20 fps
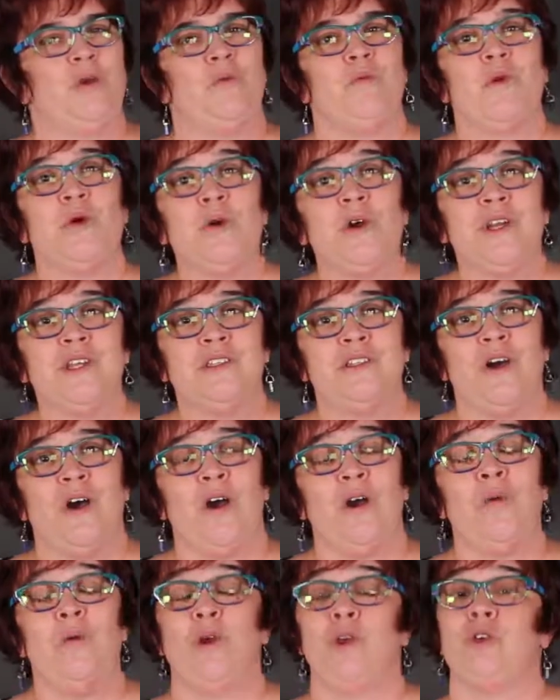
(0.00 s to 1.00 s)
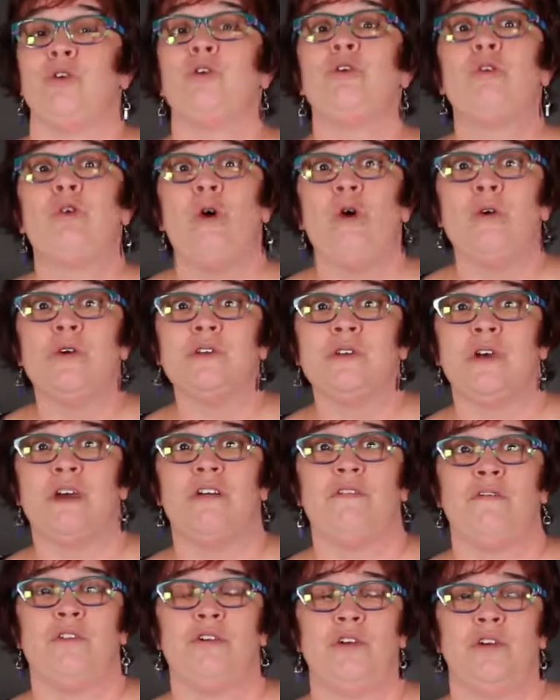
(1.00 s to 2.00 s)
what your worries are, what your goals
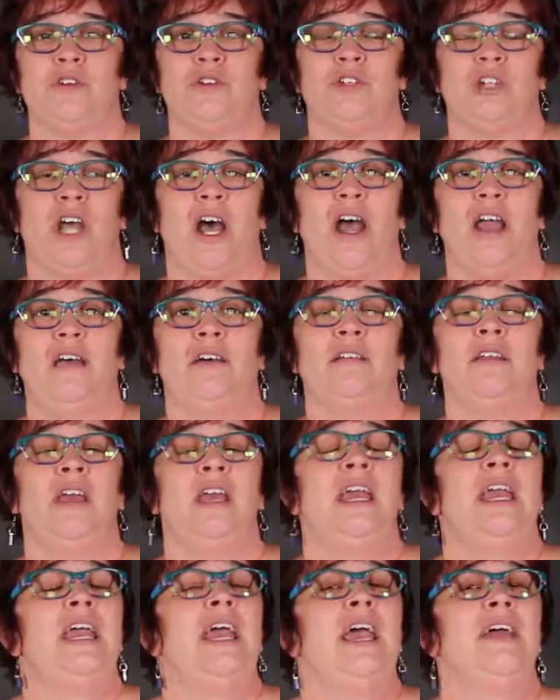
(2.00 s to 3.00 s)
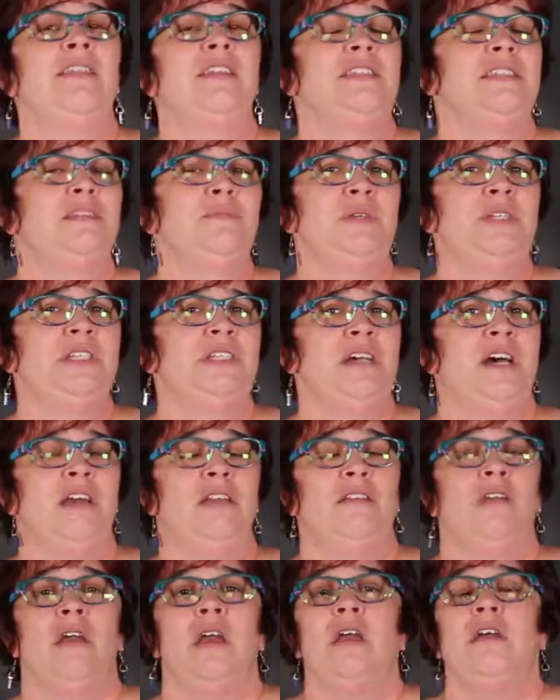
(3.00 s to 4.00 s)
are for your child. And this can be
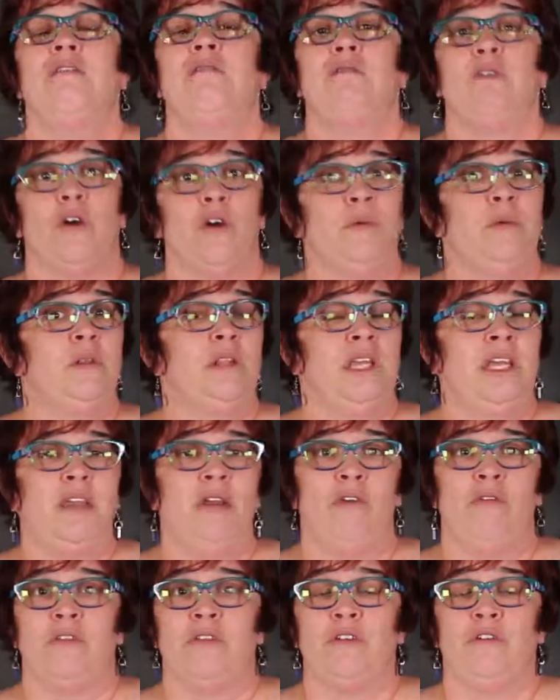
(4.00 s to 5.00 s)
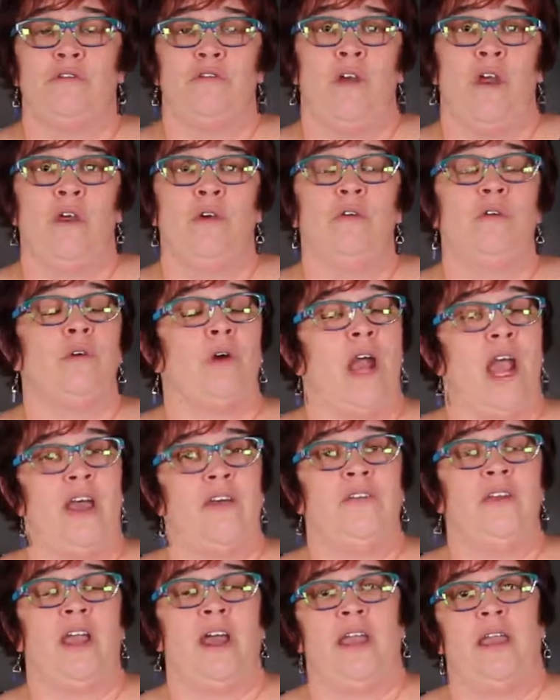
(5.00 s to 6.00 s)
done verbally over the phone or
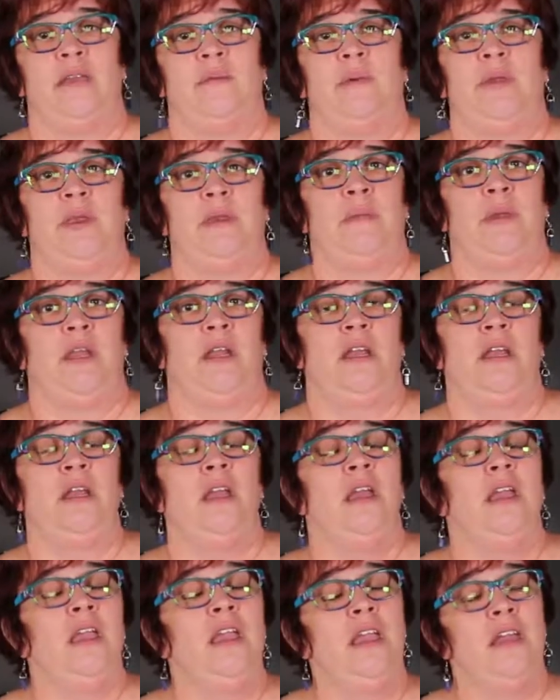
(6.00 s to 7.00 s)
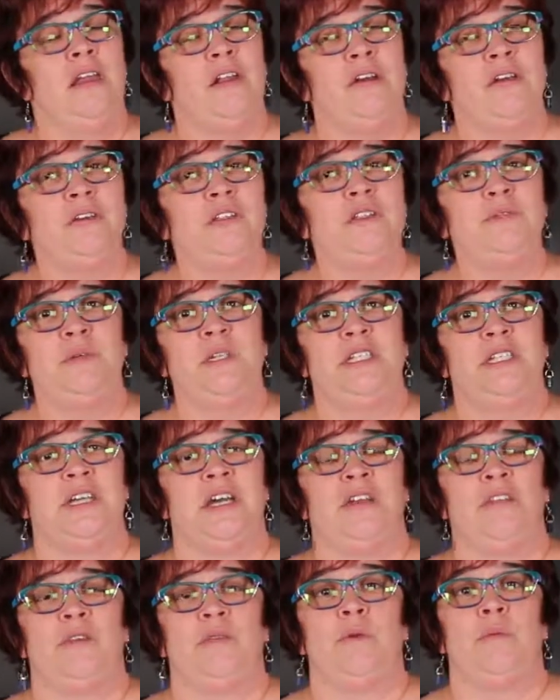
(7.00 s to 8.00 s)
at the IEP meeting. It can also be
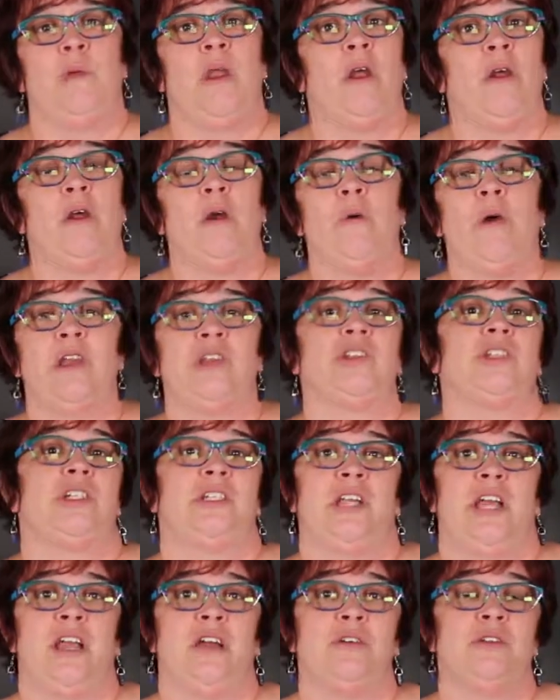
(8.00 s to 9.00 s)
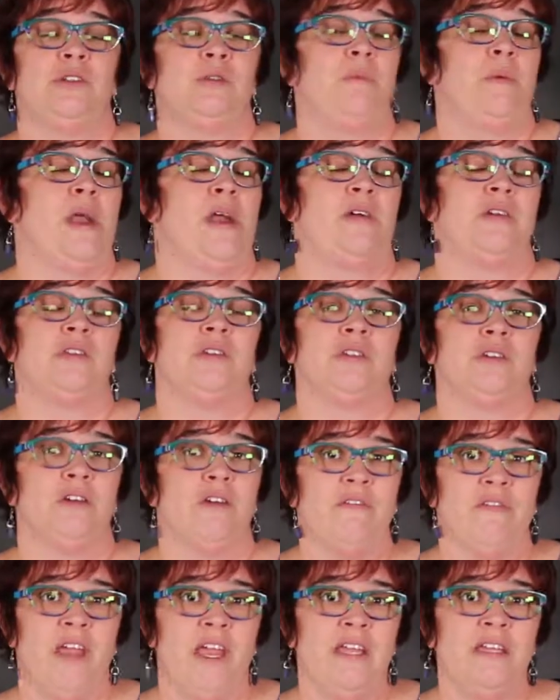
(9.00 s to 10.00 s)
done through parent questionnaires or parent
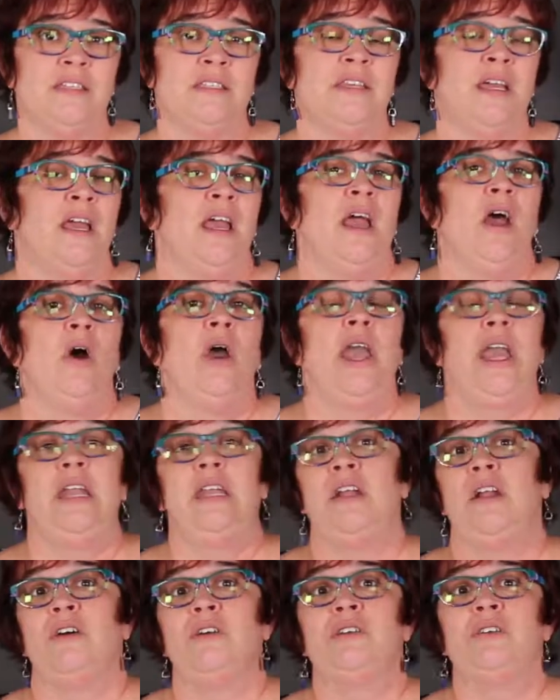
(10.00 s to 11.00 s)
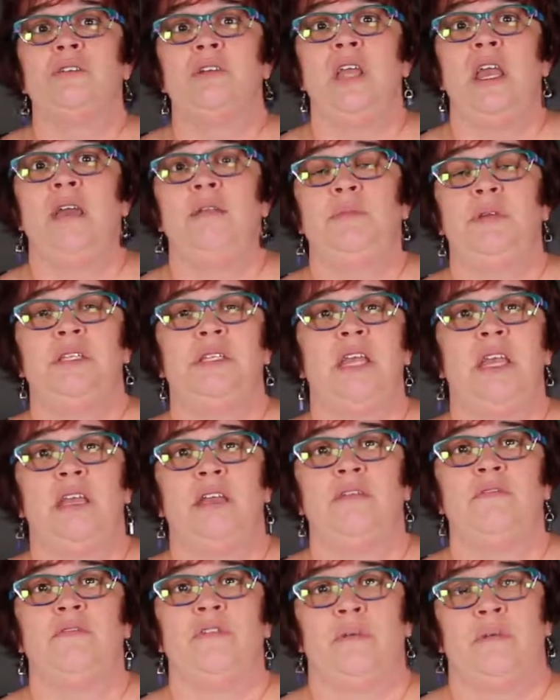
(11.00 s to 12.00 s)
surveys, and it also can be
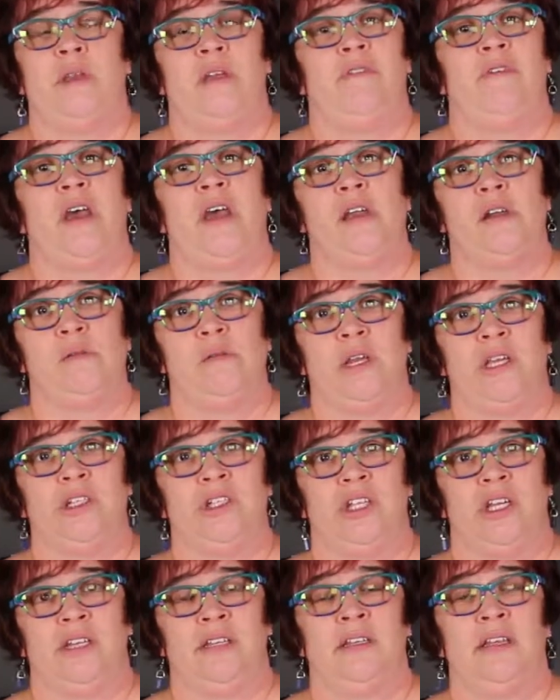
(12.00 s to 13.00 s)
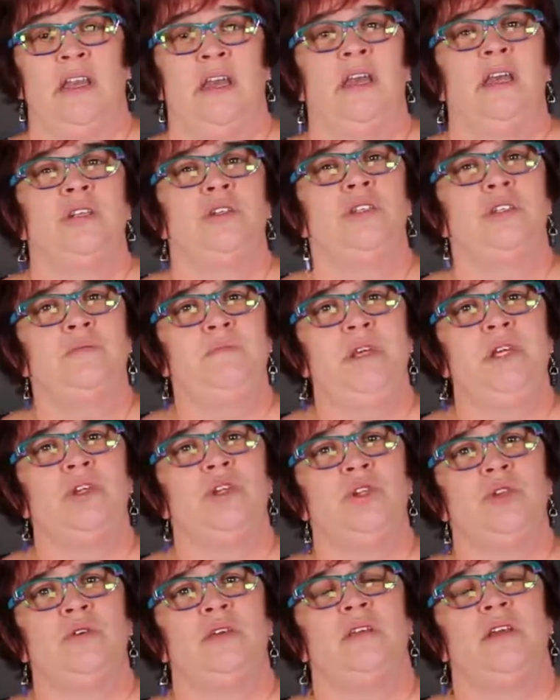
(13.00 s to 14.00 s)
taken from the evaluation. Just make
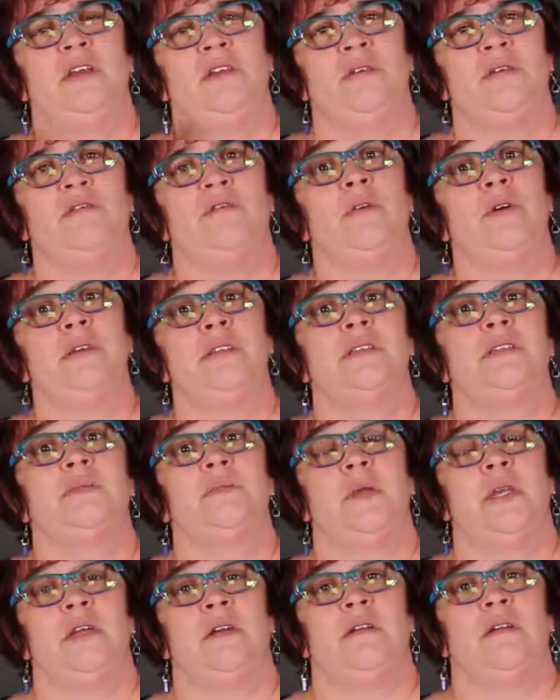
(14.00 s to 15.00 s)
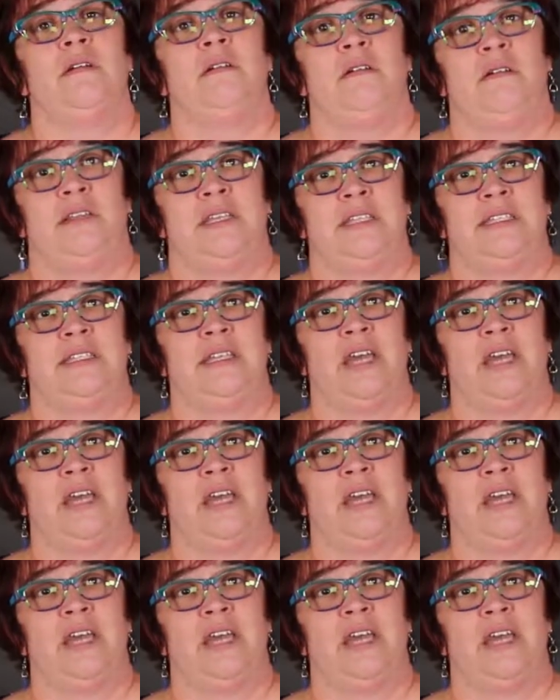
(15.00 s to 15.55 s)
sure that your voice is being heard in